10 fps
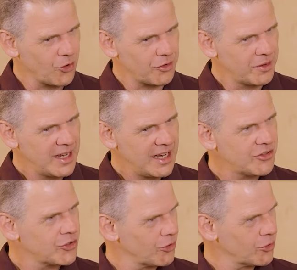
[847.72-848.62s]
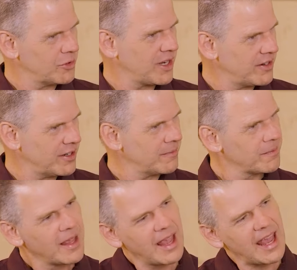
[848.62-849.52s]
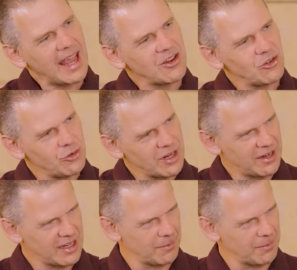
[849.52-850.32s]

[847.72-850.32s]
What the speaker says: I've got historical data and new data